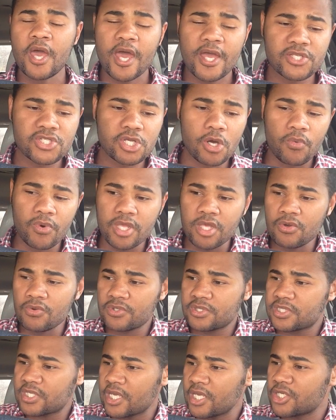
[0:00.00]
And so when
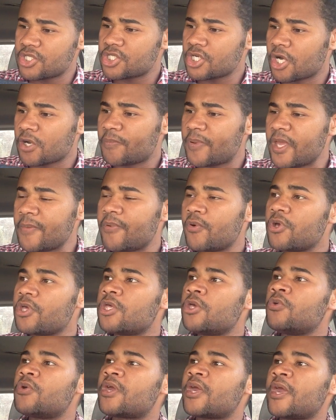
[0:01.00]
you teach young people
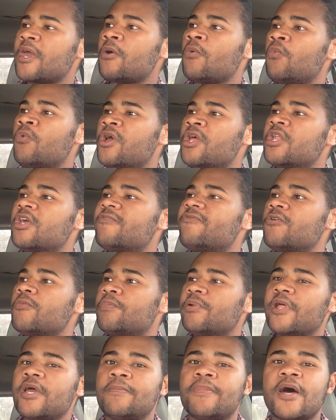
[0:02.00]
you can't win if you
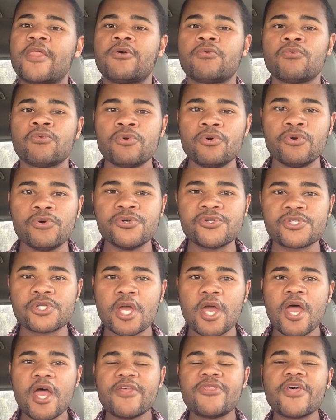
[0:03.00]
play by the rules,
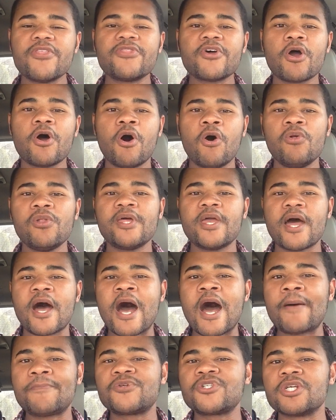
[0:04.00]
then their only
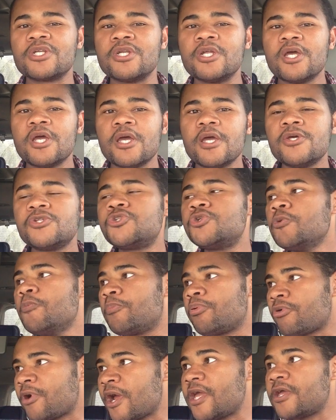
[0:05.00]
option is to
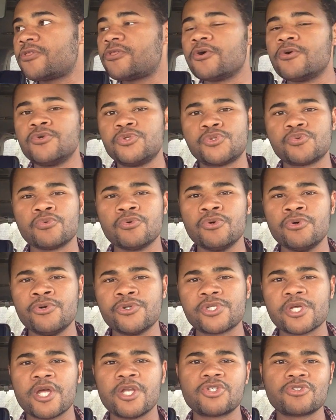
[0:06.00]
break those
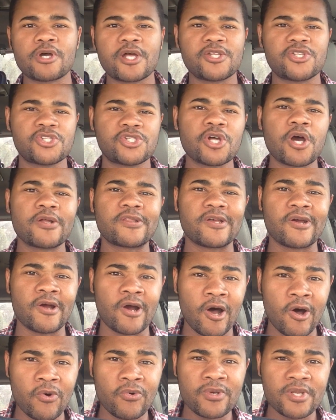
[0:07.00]
rules and try to start their
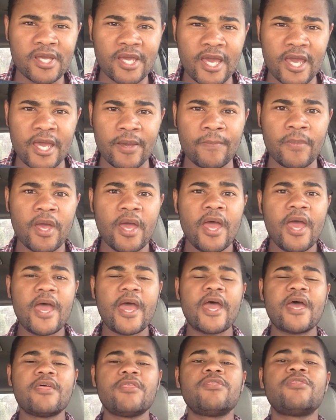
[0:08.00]
own game.
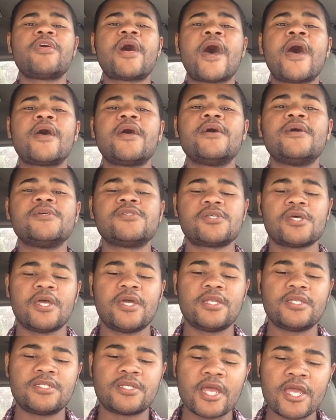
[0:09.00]
And that is
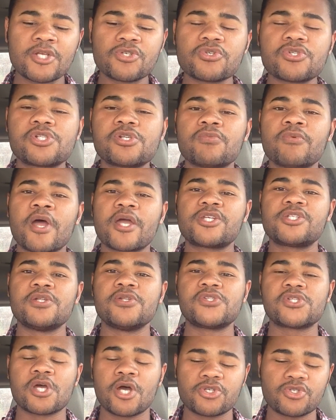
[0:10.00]
a dangerous direction in
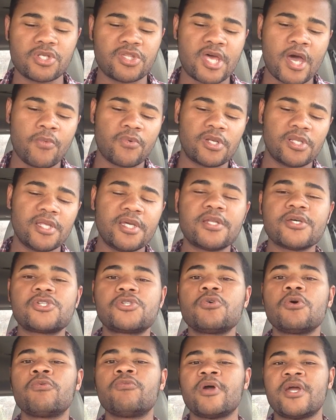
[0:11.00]
this country. That would lead us
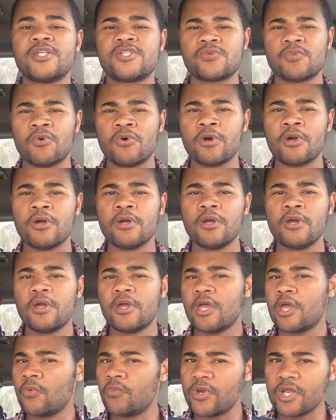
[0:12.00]
to a race war.
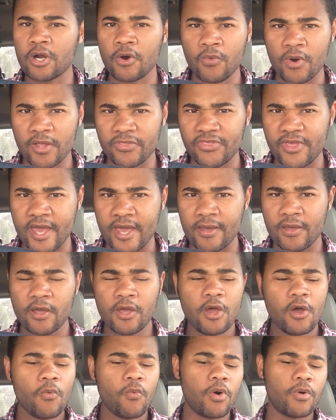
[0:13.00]
And we don't want that.
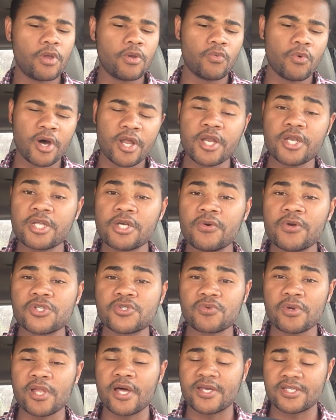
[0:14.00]
What we want to do
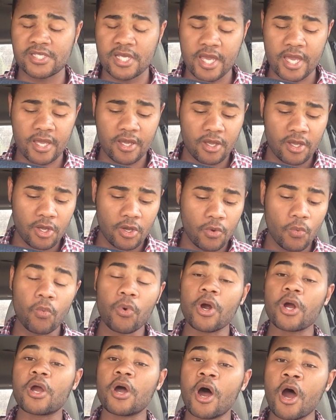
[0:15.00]
is realize, hey,
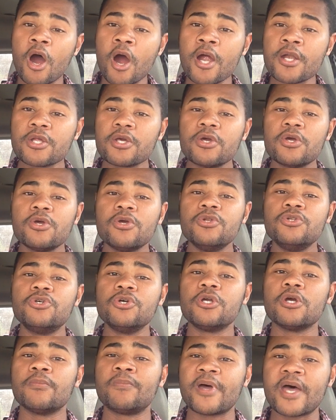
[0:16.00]
work hard, do
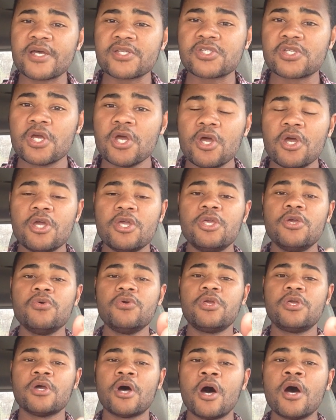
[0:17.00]
your best. You
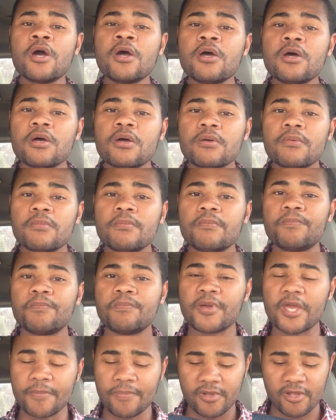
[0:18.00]
young
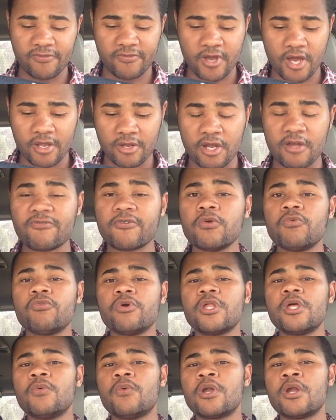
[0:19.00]
people of color, if you
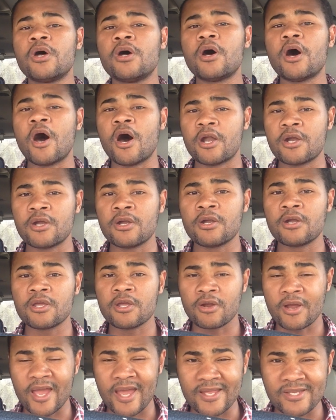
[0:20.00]
really want to honor
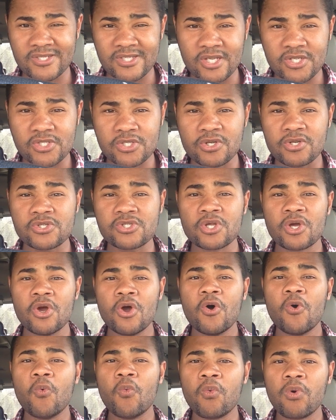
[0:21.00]
your ancestors,
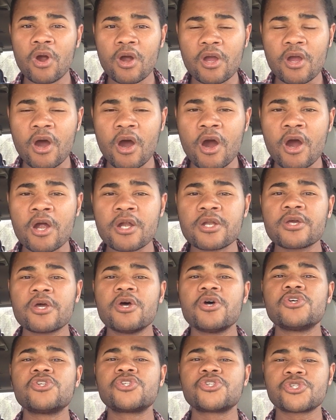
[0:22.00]
work hard,
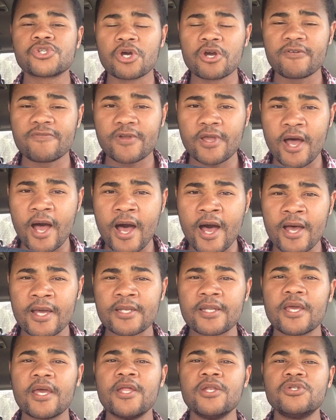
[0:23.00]
serve
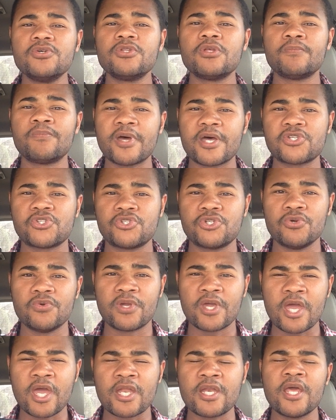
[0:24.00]
God, and do the best you
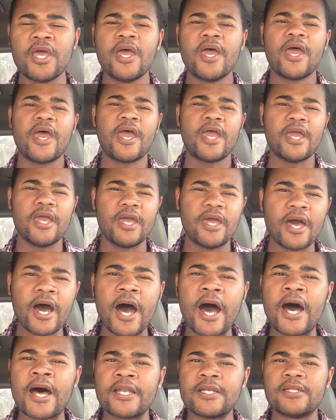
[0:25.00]
can, and
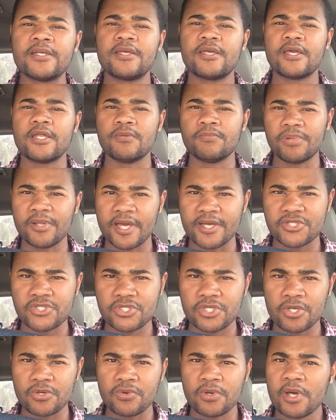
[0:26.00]
God can
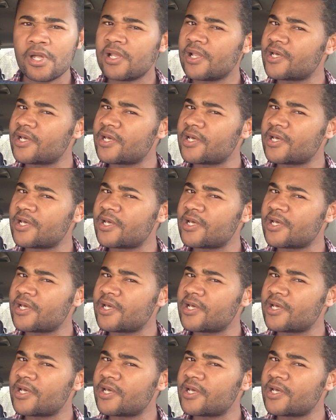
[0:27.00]
bless you.